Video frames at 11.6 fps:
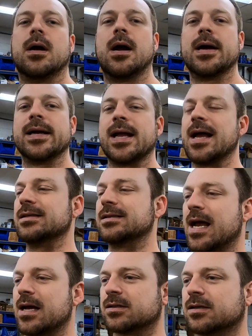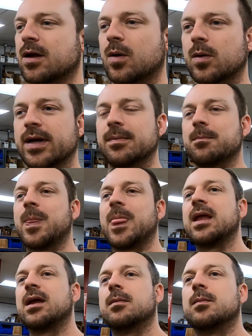Alright guys, how's it going?
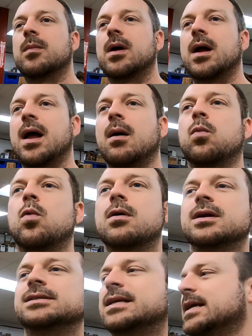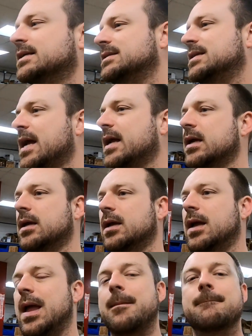I want to take a
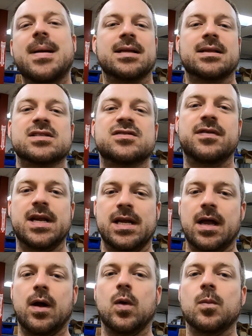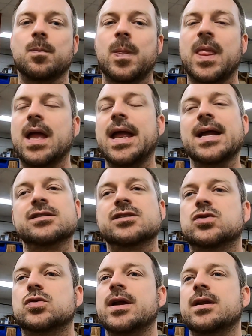second and make this video, and
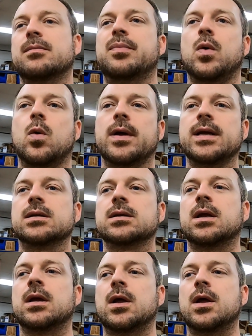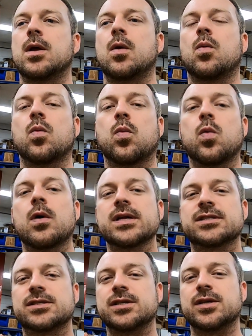straight to the point,
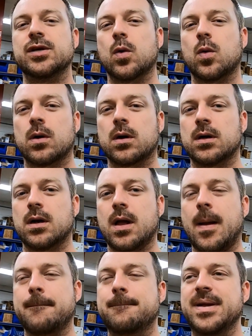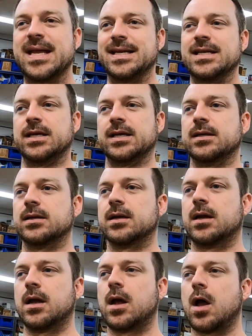what's your opinion
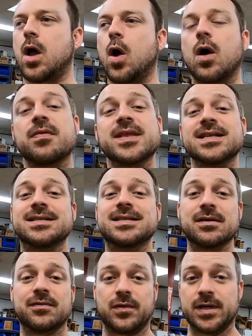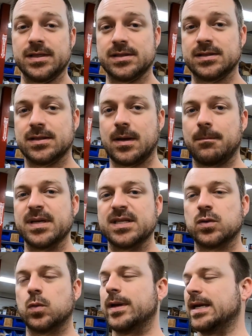on the difference
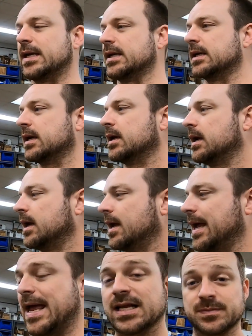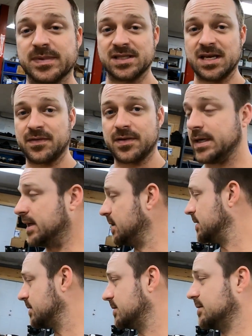between, and specifically